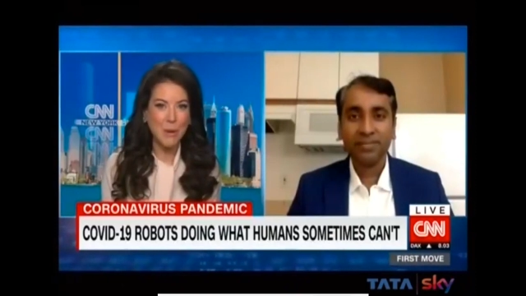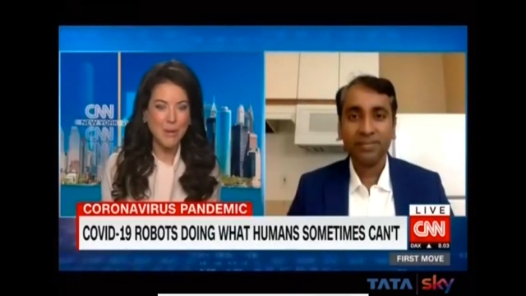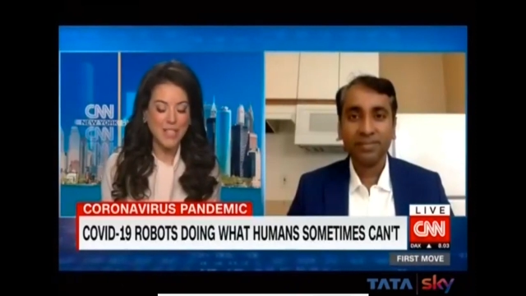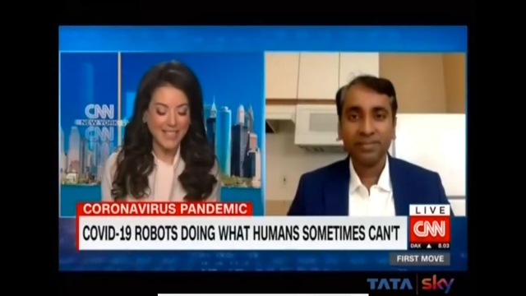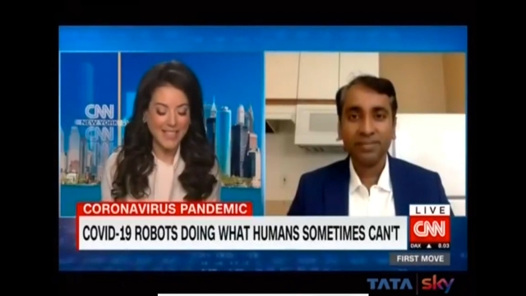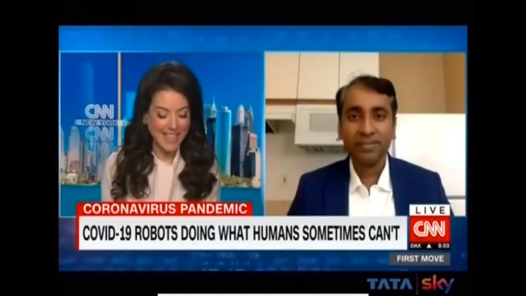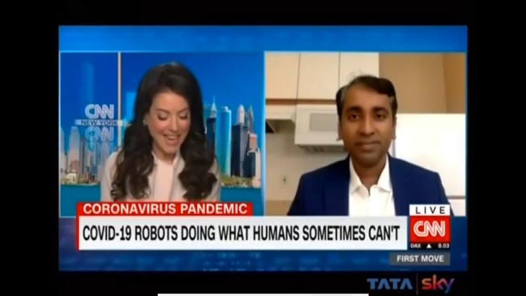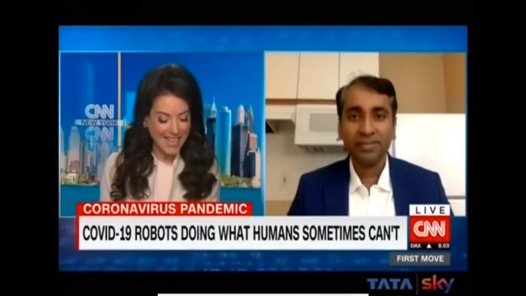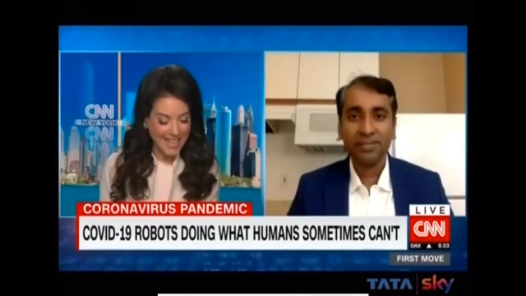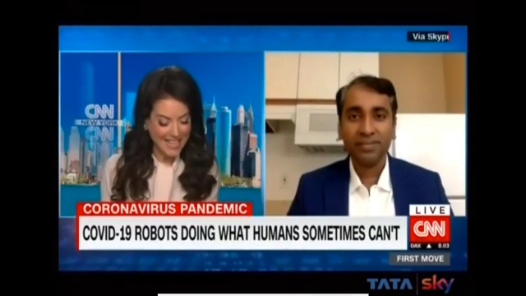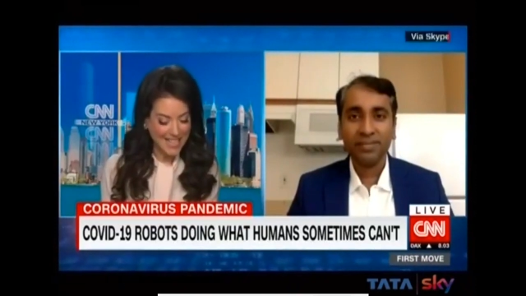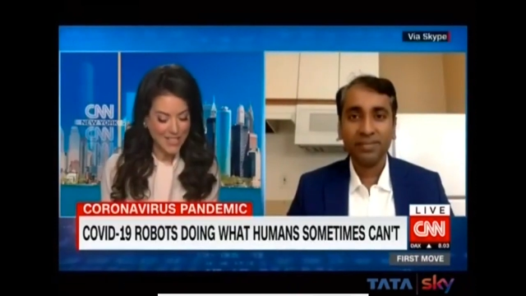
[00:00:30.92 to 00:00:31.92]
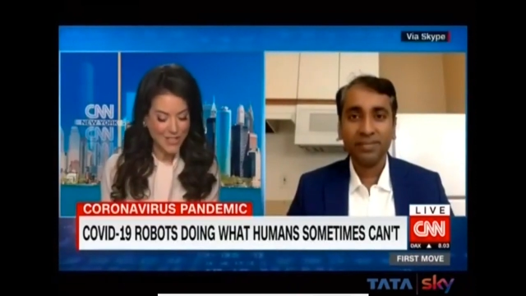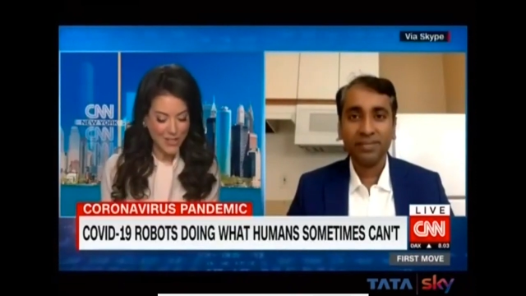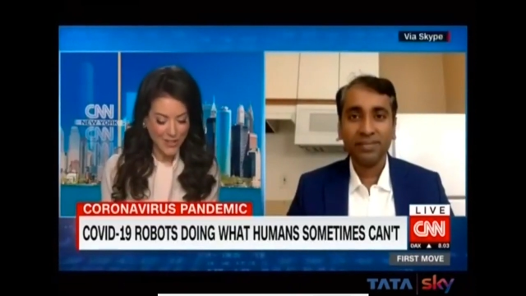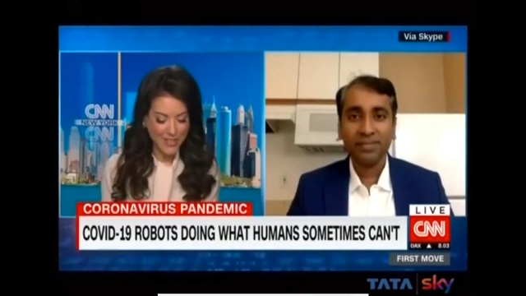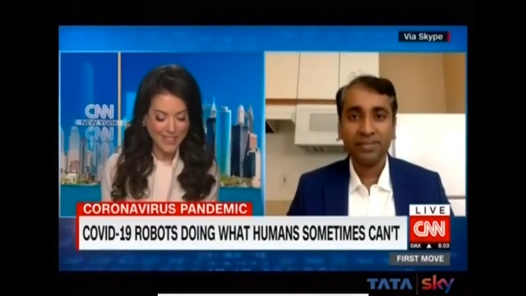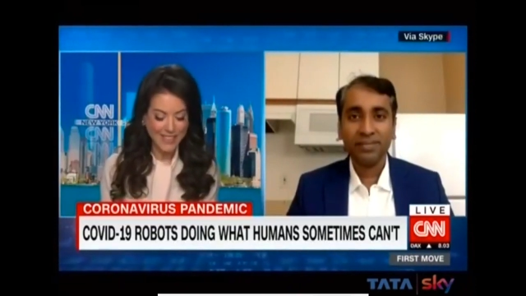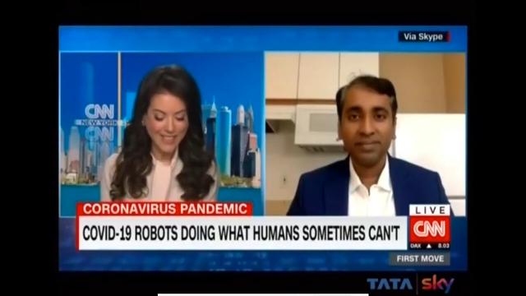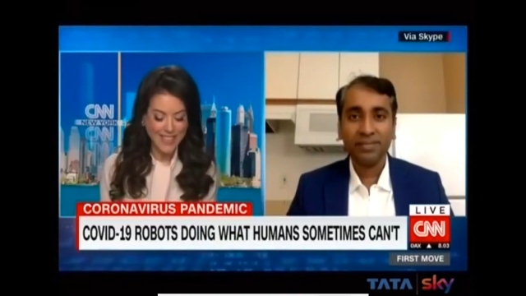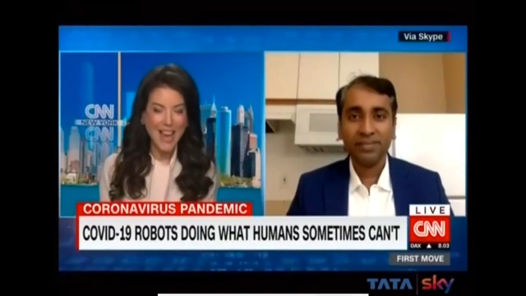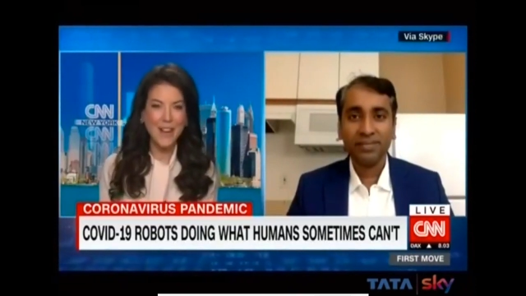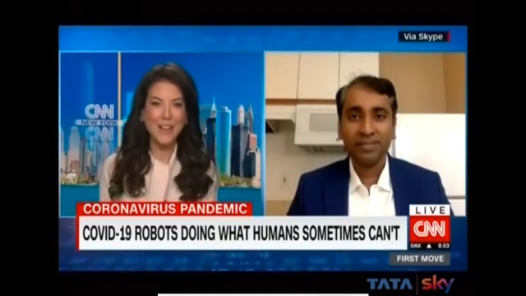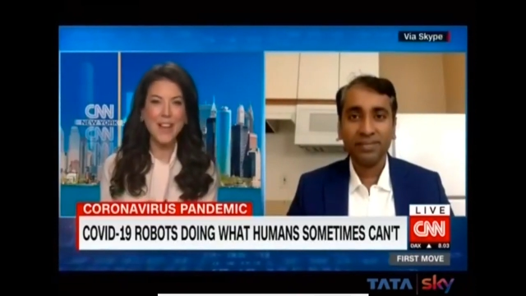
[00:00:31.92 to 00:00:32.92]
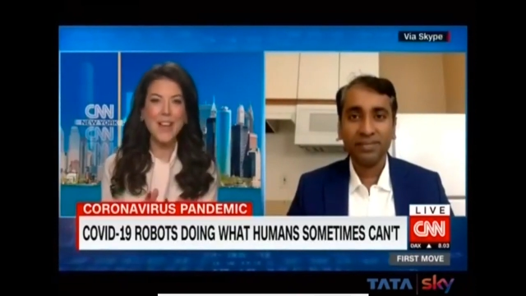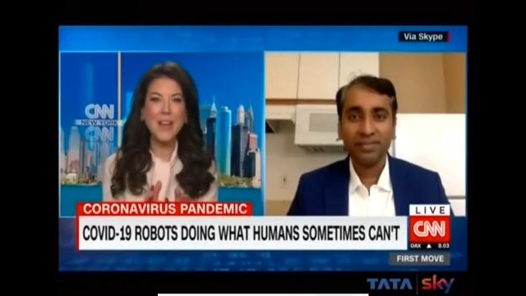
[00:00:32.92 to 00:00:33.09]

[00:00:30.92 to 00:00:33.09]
Speaker 1: Robotics, and he joins us now.